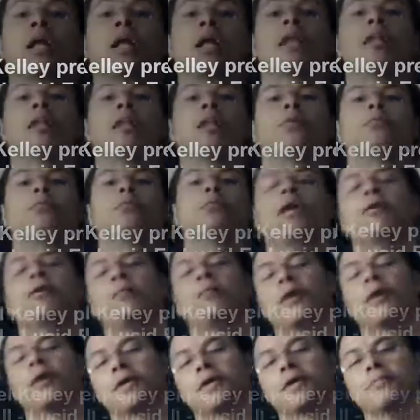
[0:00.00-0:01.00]
Hello
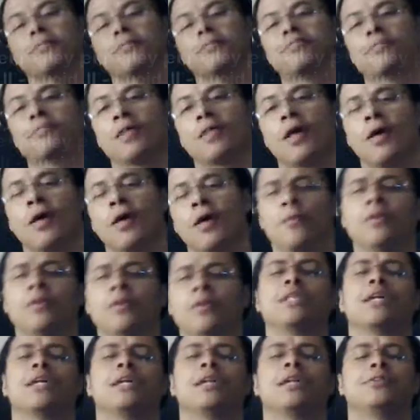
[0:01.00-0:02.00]
and welcome.
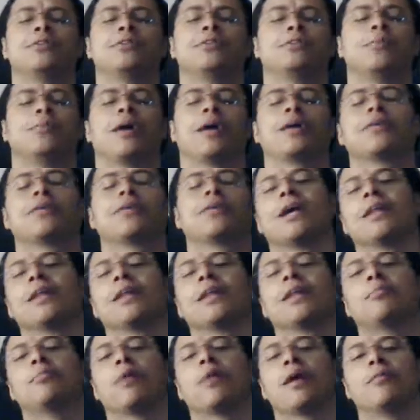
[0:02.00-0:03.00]
Once again, this is Michael
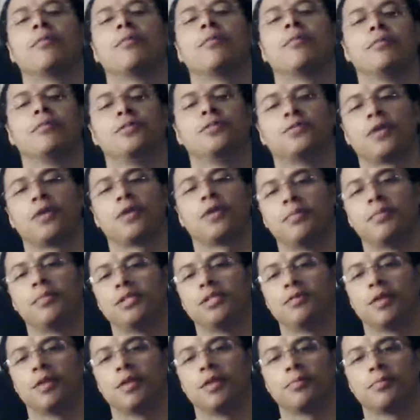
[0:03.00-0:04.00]
Kelly, Brainwave Entrainment
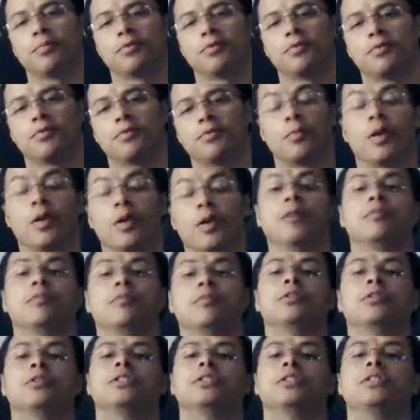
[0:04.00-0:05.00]
Developer for the Brain
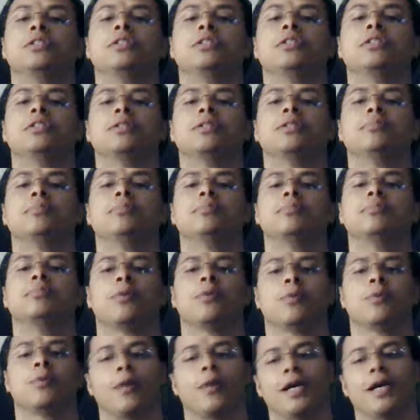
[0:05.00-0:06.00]
Evolution System,
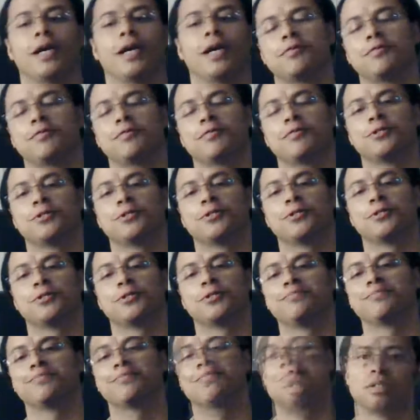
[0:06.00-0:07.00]
or Brainwave for
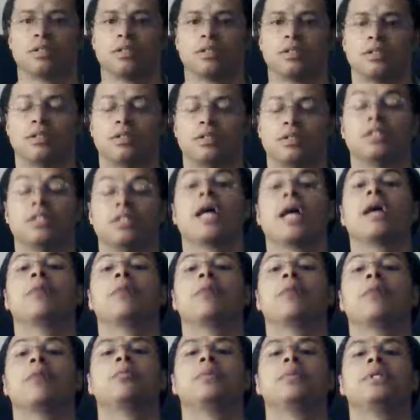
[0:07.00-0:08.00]
short. Today
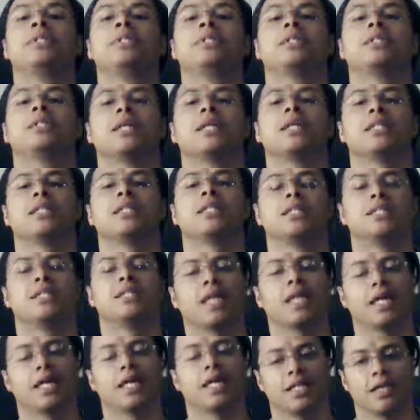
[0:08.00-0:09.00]
we will be discussing the
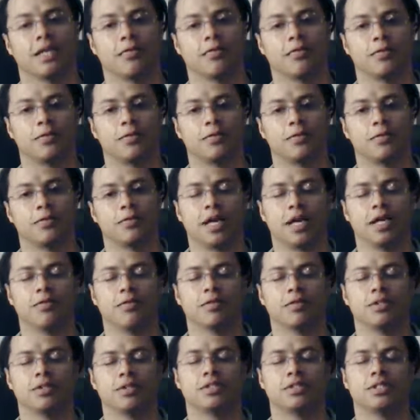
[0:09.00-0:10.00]
second level of the Brain
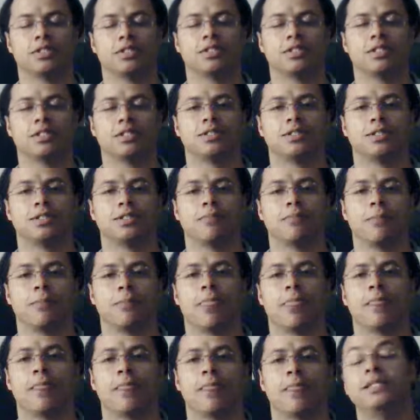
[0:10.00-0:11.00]
Evolution System,
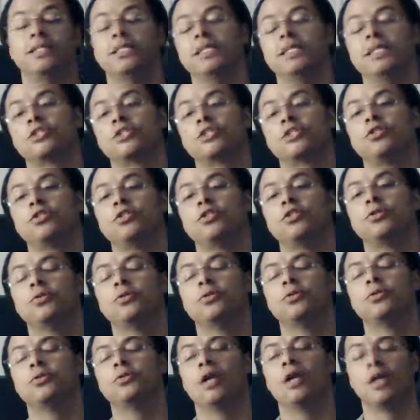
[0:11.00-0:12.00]
Disc
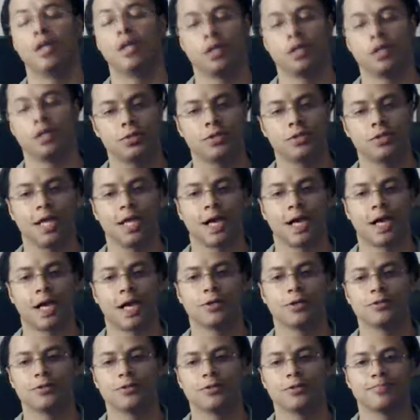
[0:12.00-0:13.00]
2, Lucid
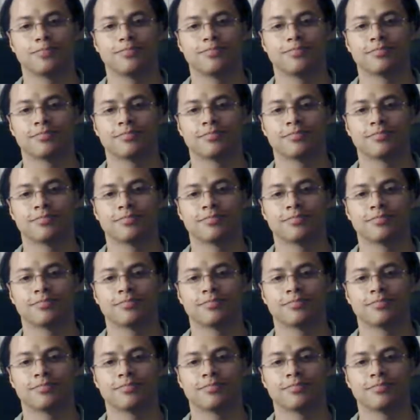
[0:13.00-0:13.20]
Echoes.